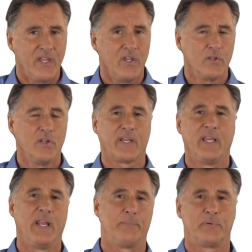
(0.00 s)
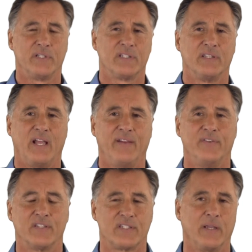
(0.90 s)
You know, looking at prison
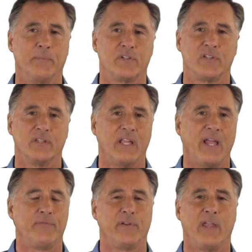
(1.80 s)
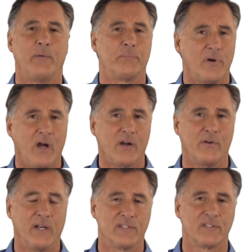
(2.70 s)
life is similar to life without
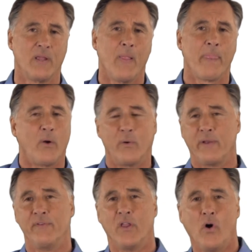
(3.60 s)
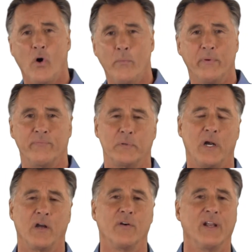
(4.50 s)
progress, or even the hope of
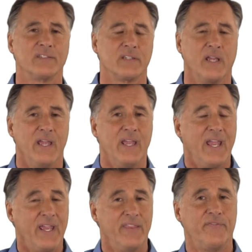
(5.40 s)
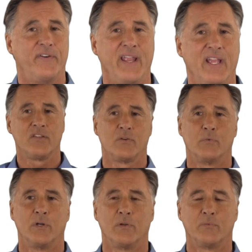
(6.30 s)
progress. In the financial
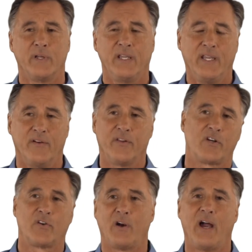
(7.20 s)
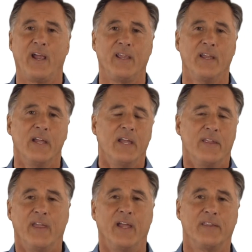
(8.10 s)
world, we hear the cry
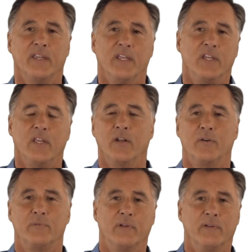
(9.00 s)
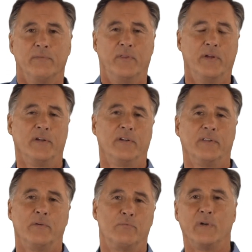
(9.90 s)
that, you know,
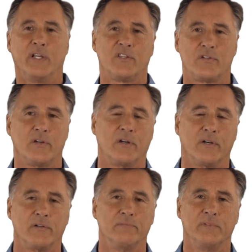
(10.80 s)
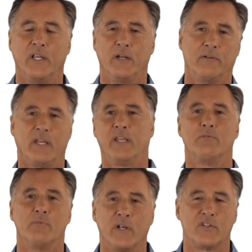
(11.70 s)
the rich are, you know,
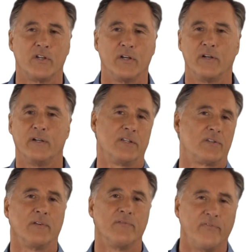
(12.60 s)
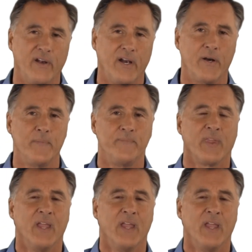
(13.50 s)
getting richer and it's unfair.